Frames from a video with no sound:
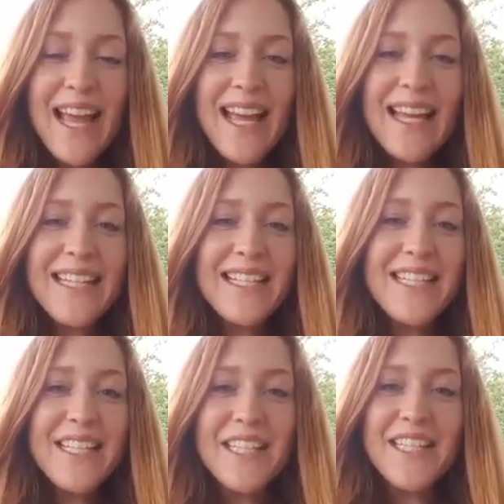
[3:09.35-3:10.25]
And,
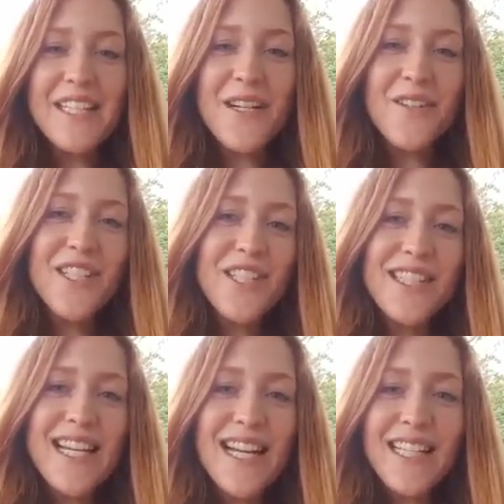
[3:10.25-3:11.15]
he's
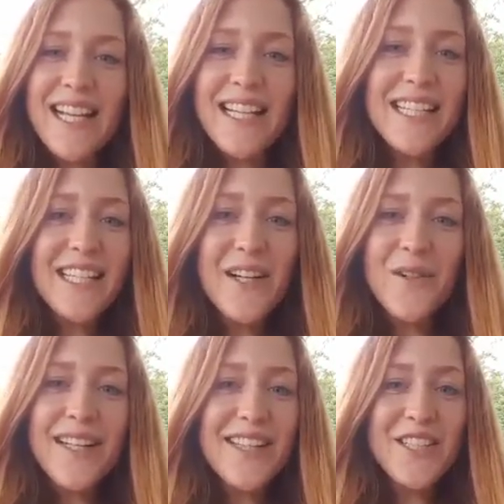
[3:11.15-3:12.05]
just kind of like, you know
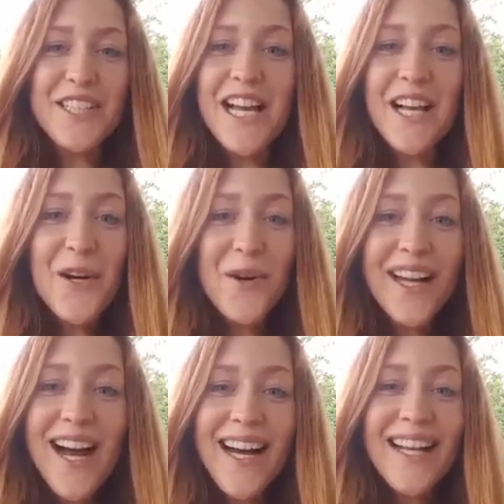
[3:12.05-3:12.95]
what, there's a lot
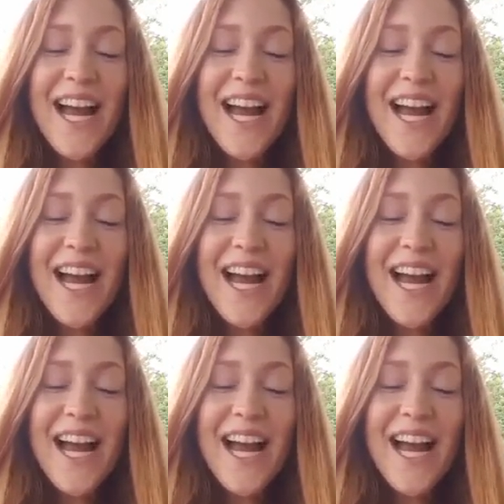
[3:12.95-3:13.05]
going on.